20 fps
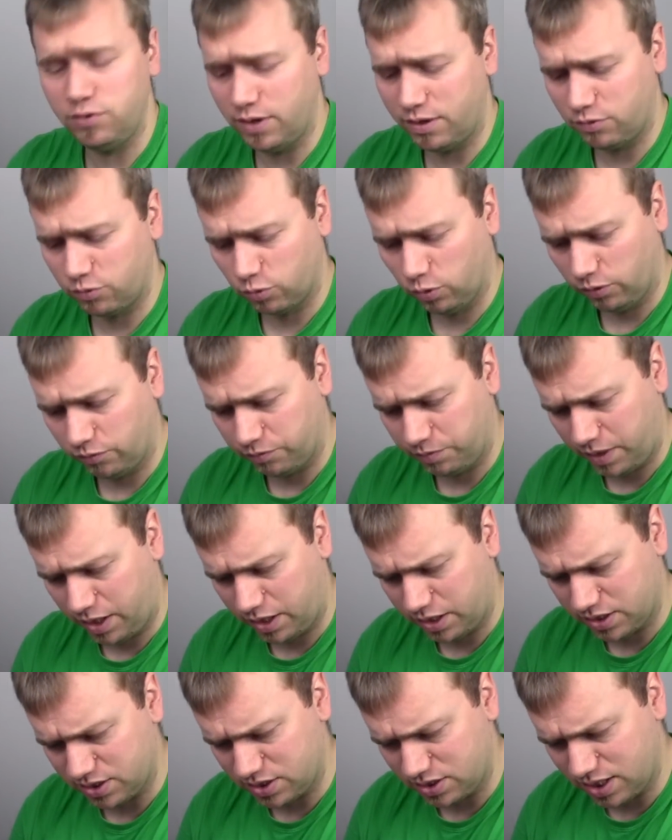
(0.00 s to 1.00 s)
if you had to roll from
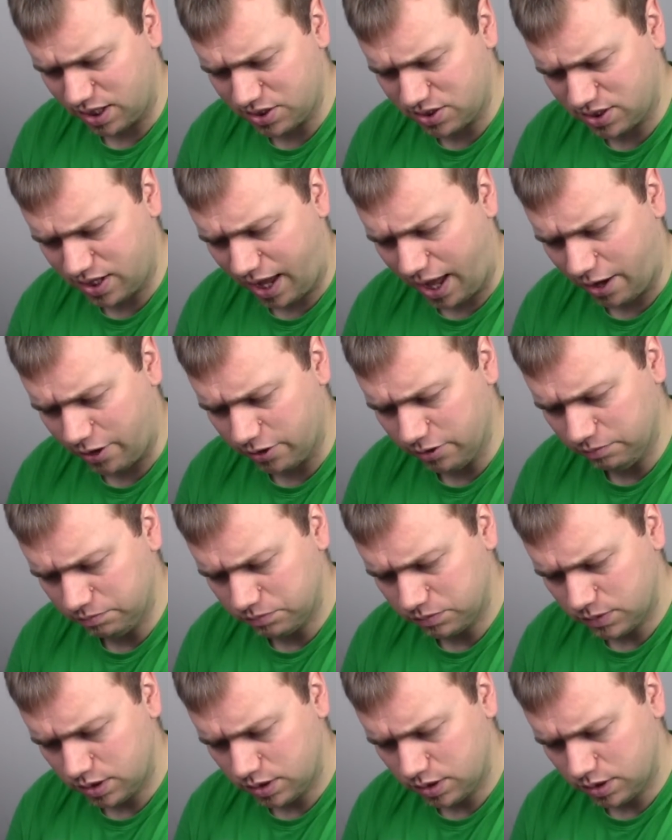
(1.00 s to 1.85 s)
then, because it does scatter.